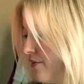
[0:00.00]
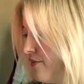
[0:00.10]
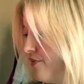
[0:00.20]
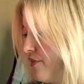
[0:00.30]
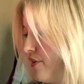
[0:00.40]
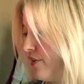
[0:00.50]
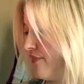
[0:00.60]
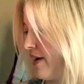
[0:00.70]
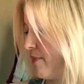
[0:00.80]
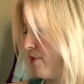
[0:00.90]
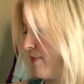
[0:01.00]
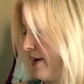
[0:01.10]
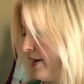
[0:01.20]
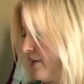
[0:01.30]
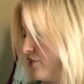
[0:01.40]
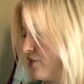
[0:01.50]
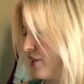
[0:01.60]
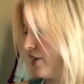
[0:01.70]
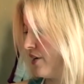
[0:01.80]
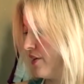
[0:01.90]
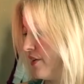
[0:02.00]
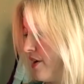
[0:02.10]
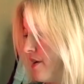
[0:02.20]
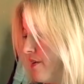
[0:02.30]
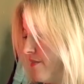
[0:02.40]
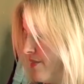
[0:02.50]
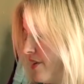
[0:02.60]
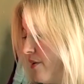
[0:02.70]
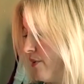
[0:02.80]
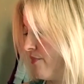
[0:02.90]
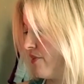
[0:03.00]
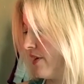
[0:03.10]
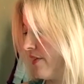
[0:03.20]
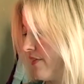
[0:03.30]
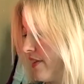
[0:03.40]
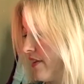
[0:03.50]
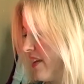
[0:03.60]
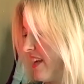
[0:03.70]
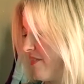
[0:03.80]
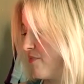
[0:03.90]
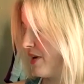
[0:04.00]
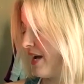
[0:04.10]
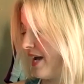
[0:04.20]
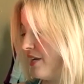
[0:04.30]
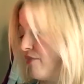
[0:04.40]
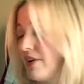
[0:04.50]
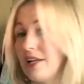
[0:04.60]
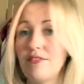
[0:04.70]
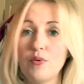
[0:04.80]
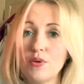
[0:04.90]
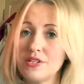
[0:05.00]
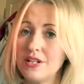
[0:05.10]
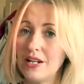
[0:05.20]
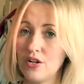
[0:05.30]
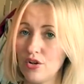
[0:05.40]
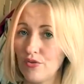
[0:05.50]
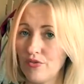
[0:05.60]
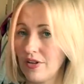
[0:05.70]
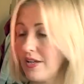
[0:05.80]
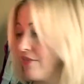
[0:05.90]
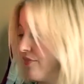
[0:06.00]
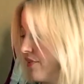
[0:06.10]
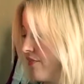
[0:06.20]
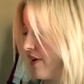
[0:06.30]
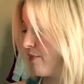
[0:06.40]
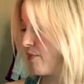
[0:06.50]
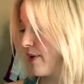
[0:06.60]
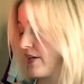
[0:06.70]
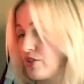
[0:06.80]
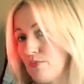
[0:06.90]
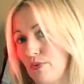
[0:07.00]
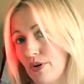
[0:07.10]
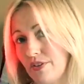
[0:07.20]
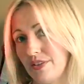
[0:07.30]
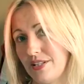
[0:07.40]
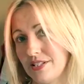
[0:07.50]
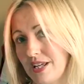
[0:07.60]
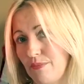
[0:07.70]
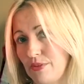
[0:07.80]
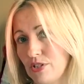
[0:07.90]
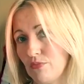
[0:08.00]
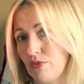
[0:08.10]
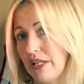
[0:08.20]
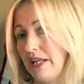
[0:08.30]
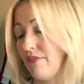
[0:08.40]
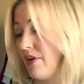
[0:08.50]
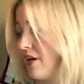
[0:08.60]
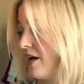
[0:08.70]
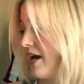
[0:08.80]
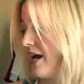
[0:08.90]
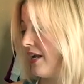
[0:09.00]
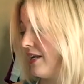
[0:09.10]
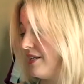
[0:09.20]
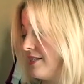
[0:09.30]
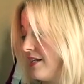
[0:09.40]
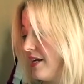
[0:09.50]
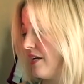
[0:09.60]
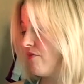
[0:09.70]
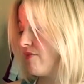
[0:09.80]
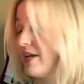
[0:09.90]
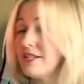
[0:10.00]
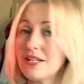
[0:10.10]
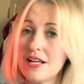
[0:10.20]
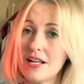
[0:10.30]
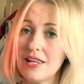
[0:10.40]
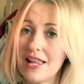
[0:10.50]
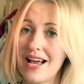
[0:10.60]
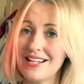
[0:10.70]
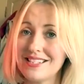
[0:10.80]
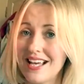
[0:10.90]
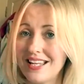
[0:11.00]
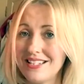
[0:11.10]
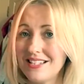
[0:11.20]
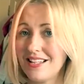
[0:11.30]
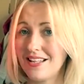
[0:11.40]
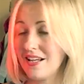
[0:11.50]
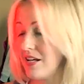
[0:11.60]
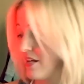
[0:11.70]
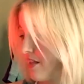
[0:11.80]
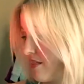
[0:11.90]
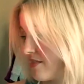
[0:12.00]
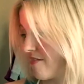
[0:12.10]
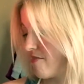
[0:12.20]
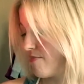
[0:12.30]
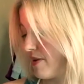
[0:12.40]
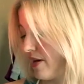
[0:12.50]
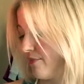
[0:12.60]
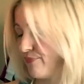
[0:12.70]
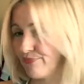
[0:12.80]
for the fibromyalgia, the only real thing that gave me any relief, it wasn't enough relief for the fibromyalgia, but this gave me some relief, LED, red light LED therapy.